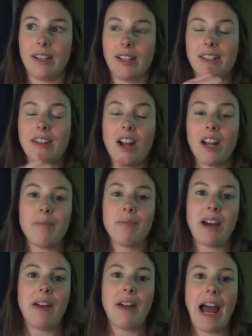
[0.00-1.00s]
it's not
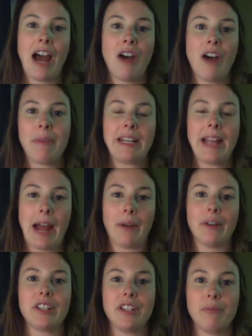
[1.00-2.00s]
about how many
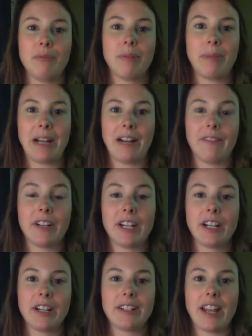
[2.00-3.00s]
hours you prepare for
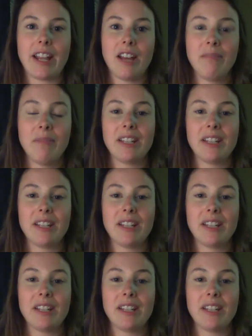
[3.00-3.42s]
your exam,